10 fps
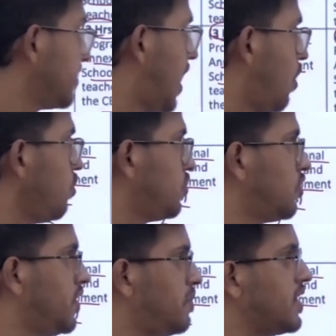how you
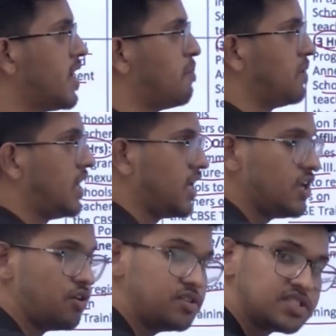will be
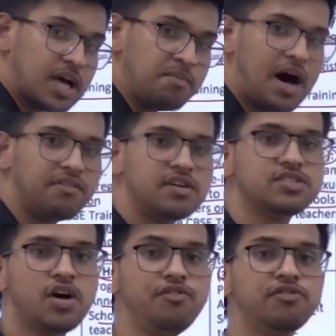completing your some hours
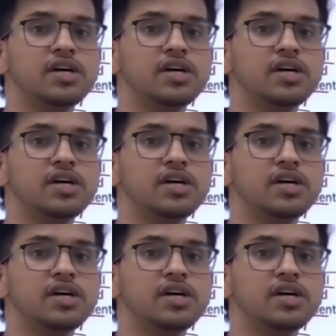of